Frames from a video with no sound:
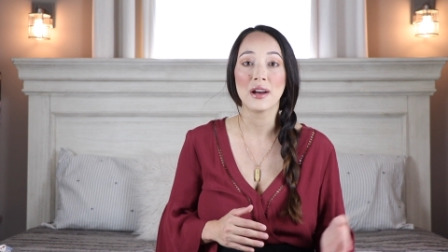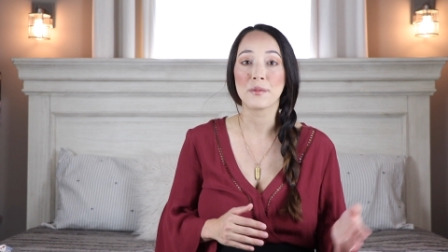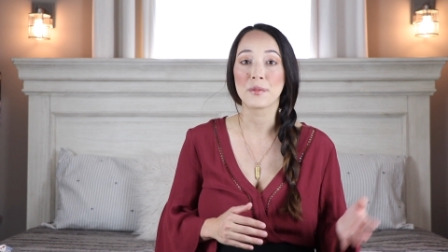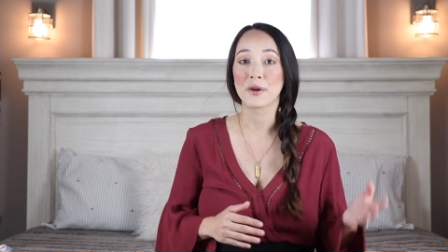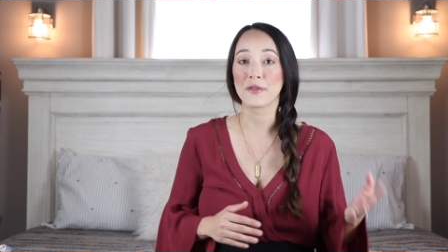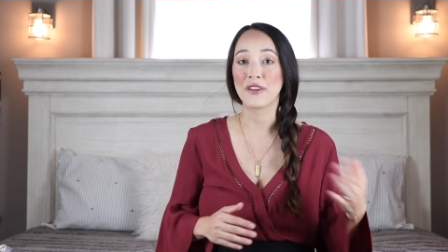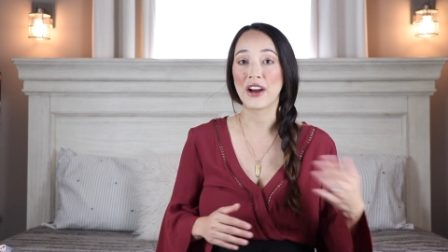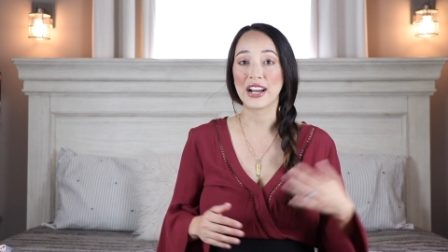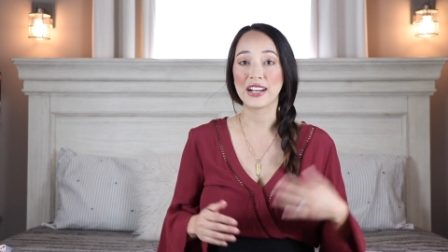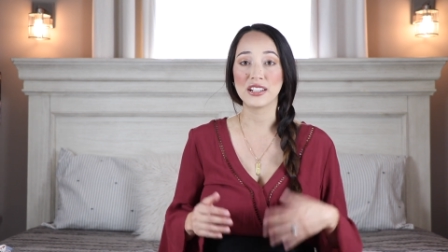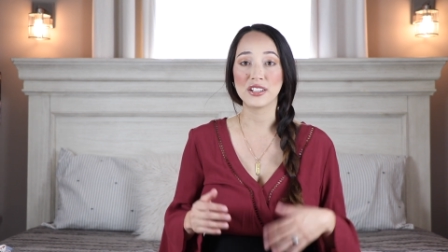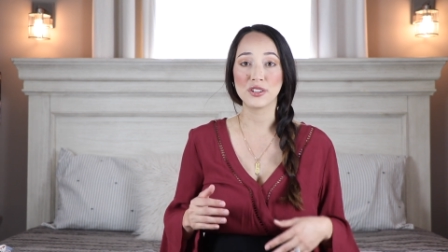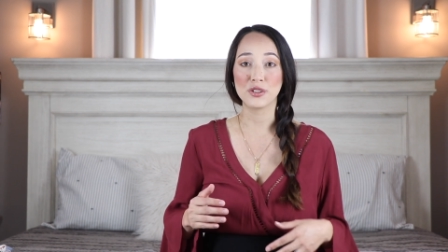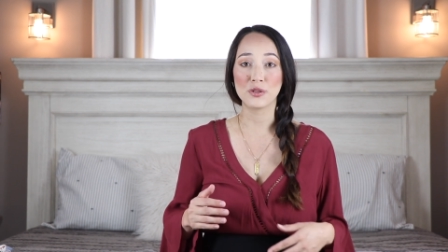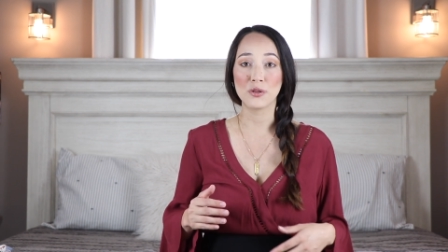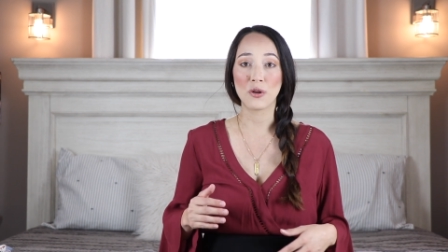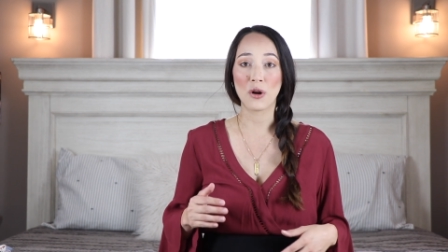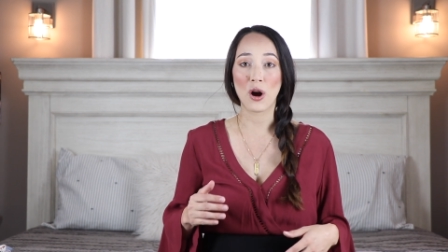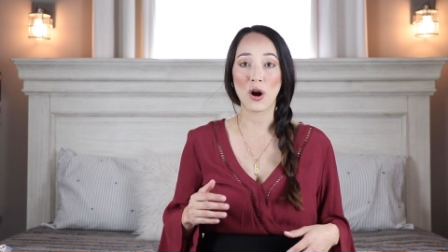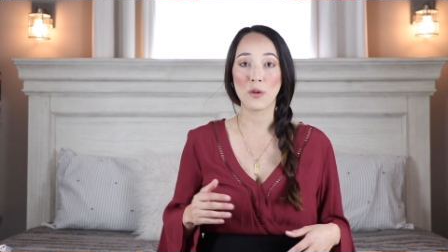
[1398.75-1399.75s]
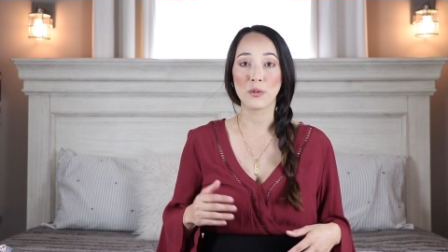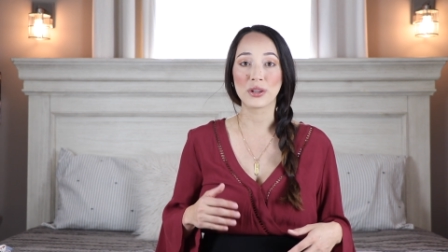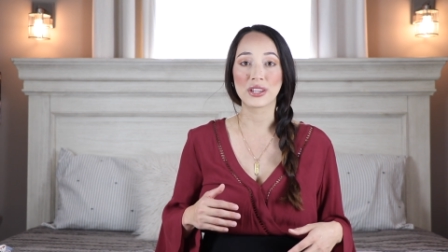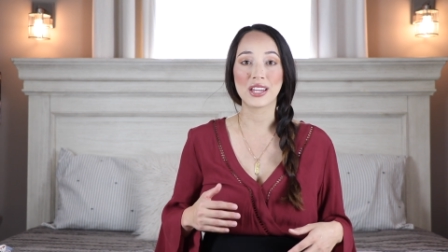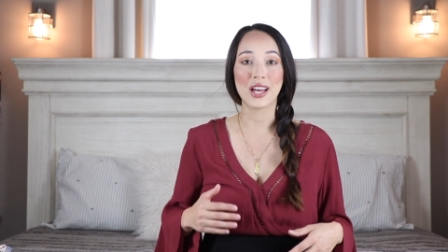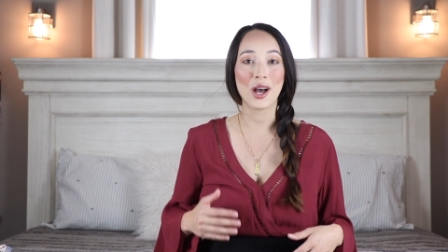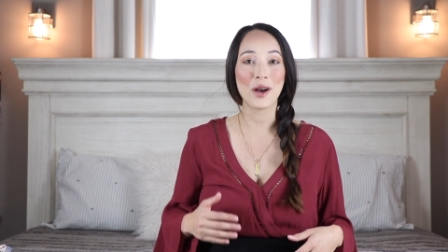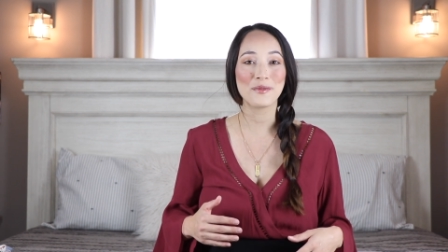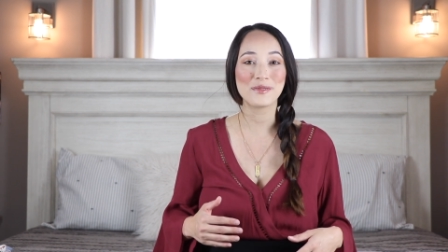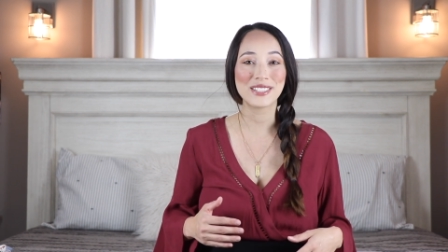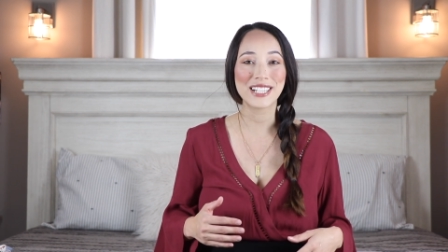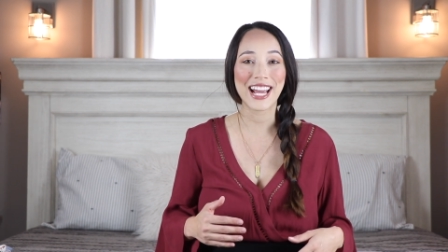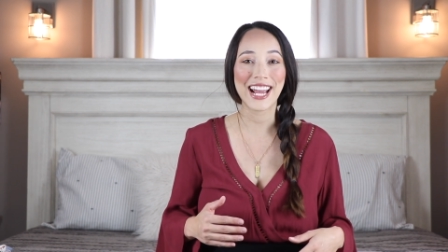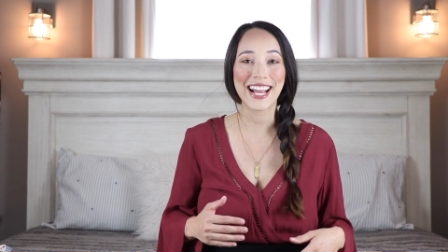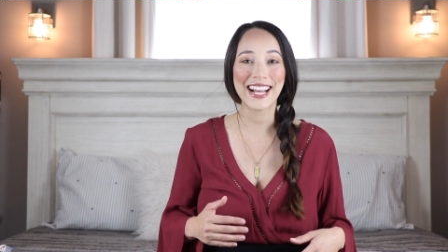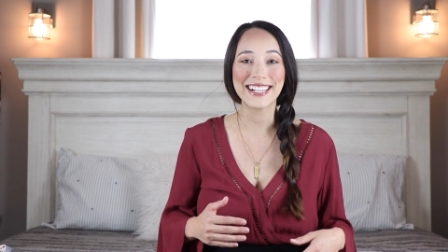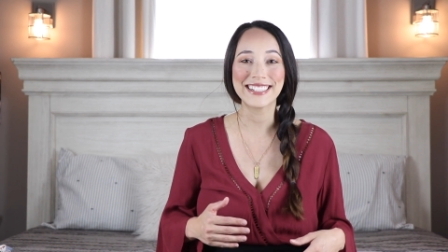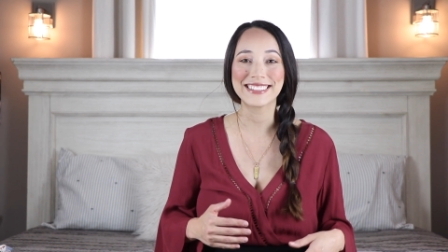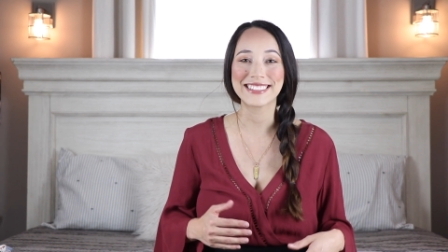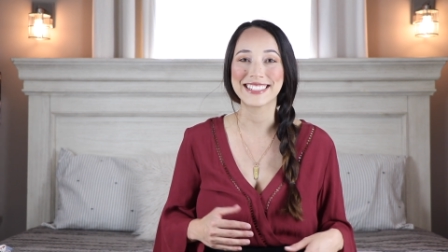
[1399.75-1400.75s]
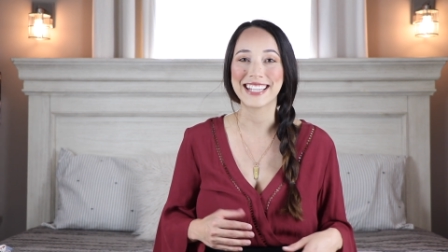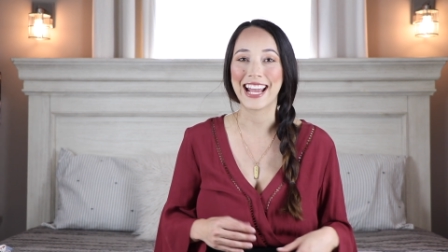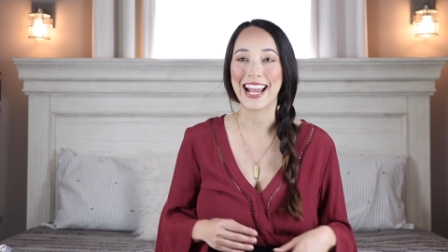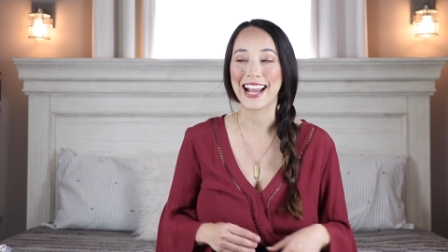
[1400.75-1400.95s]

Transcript: providing you all with updates